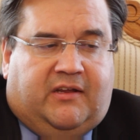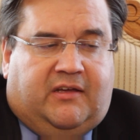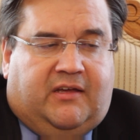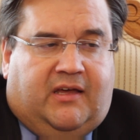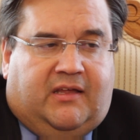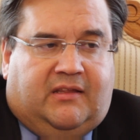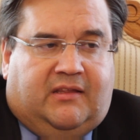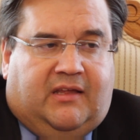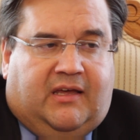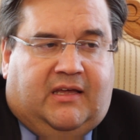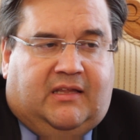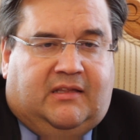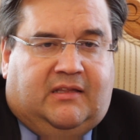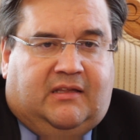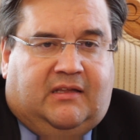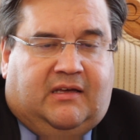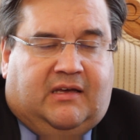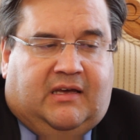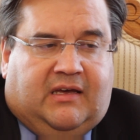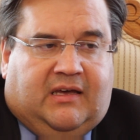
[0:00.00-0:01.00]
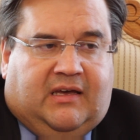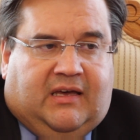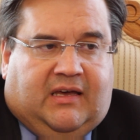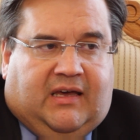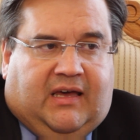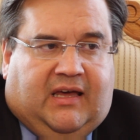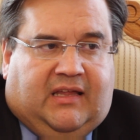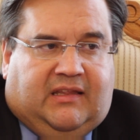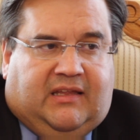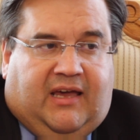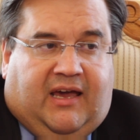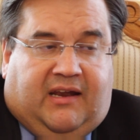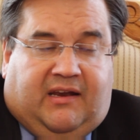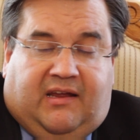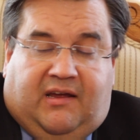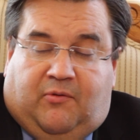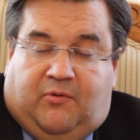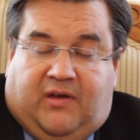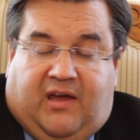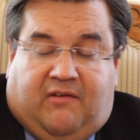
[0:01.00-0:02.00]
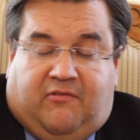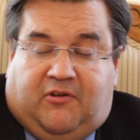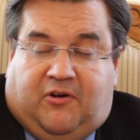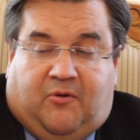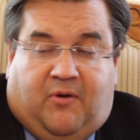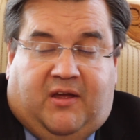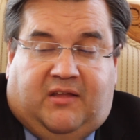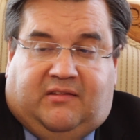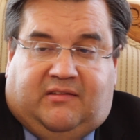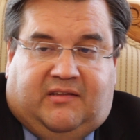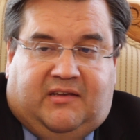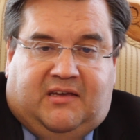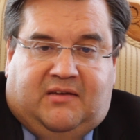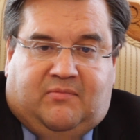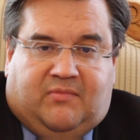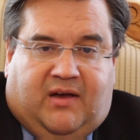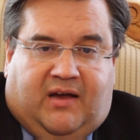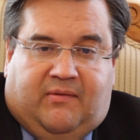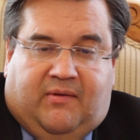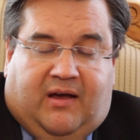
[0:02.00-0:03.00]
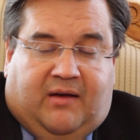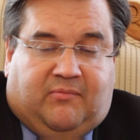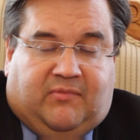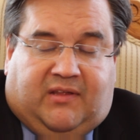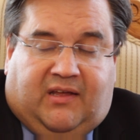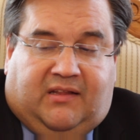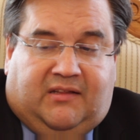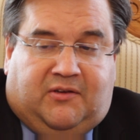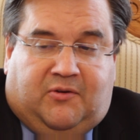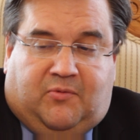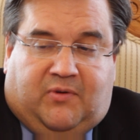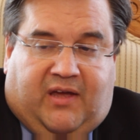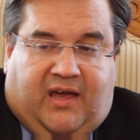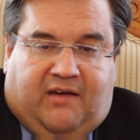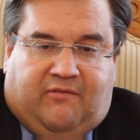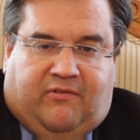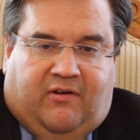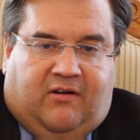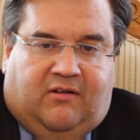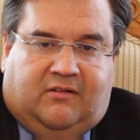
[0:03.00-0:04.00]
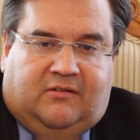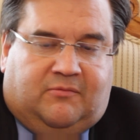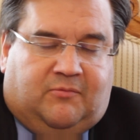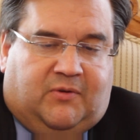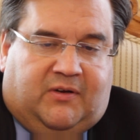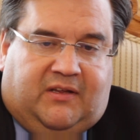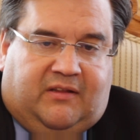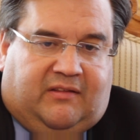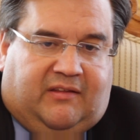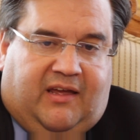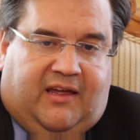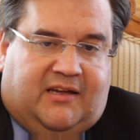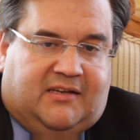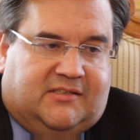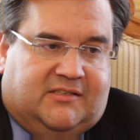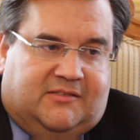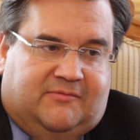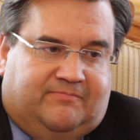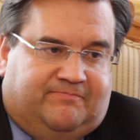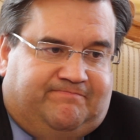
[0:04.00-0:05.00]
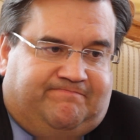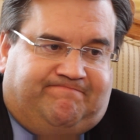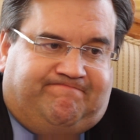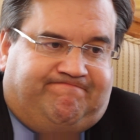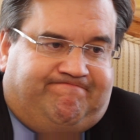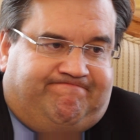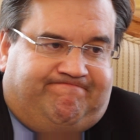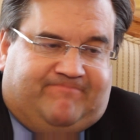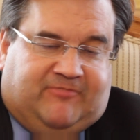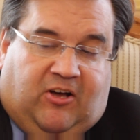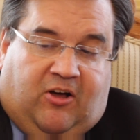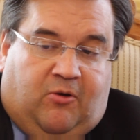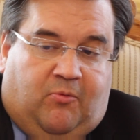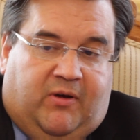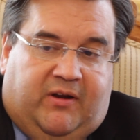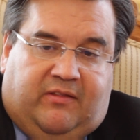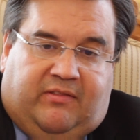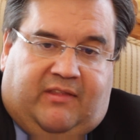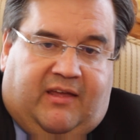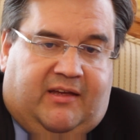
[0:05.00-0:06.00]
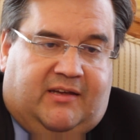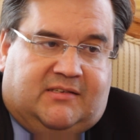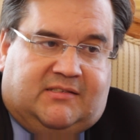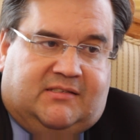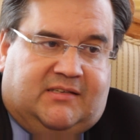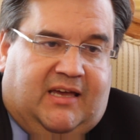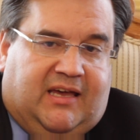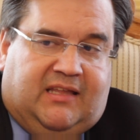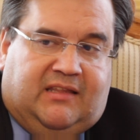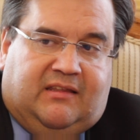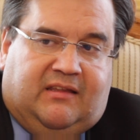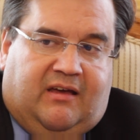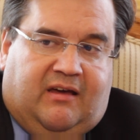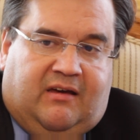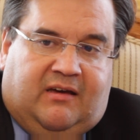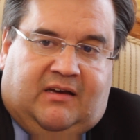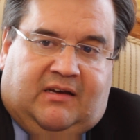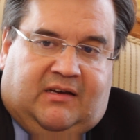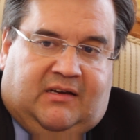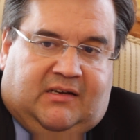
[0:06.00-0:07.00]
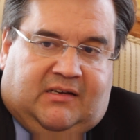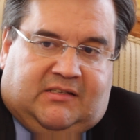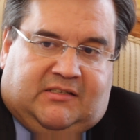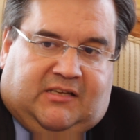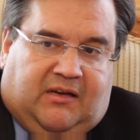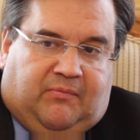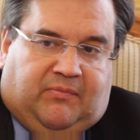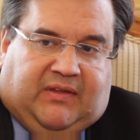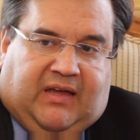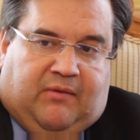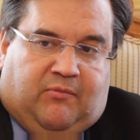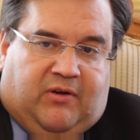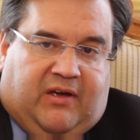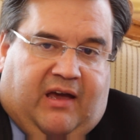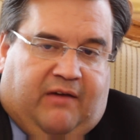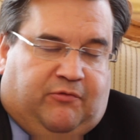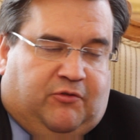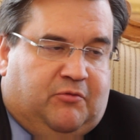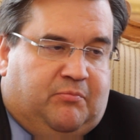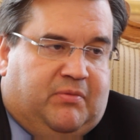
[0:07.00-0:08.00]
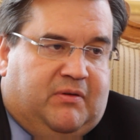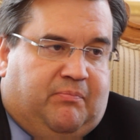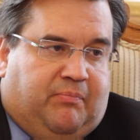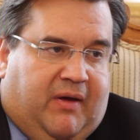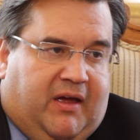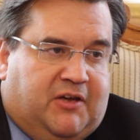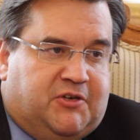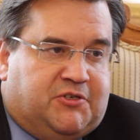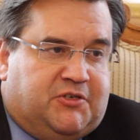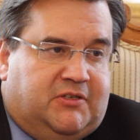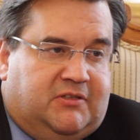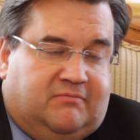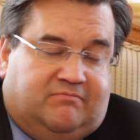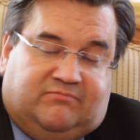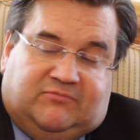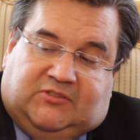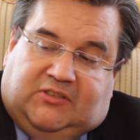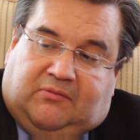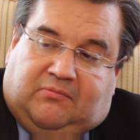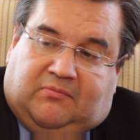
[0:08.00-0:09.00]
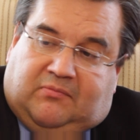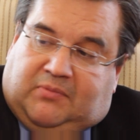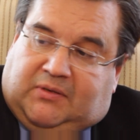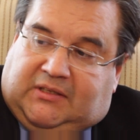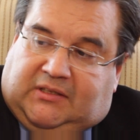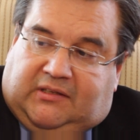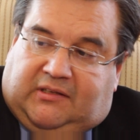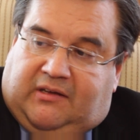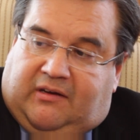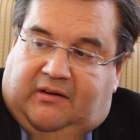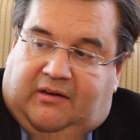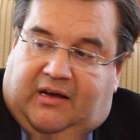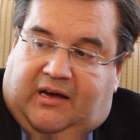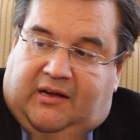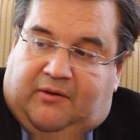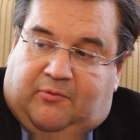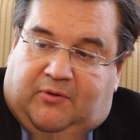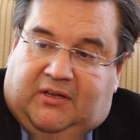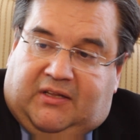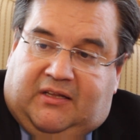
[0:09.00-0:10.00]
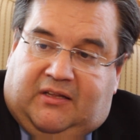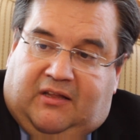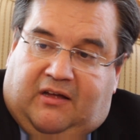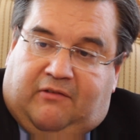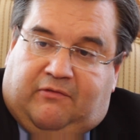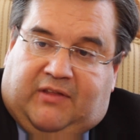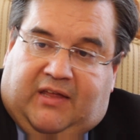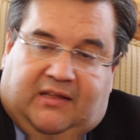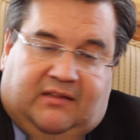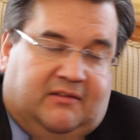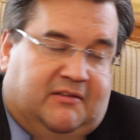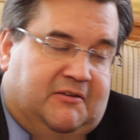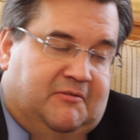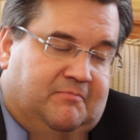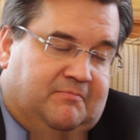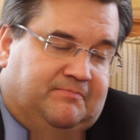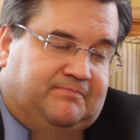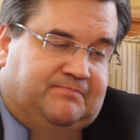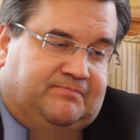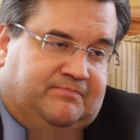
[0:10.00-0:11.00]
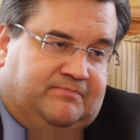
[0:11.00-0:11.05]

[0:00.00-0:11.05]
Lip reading: and Desharnais. We have a great team. I'm telling you, we have all what it takes. And sometimes we have to be patient. But I really love that team.